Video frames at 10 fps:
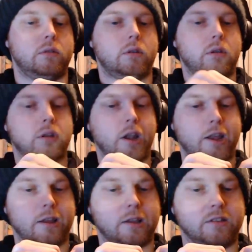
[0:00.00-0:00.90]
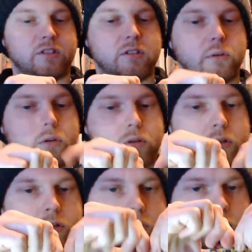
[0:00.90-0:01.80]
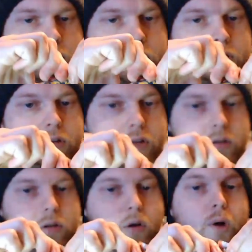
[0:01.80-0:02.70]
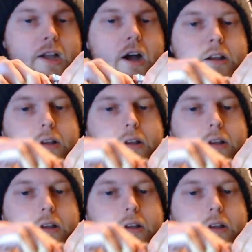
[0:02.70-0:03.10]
And I, I still... Oh, I got it.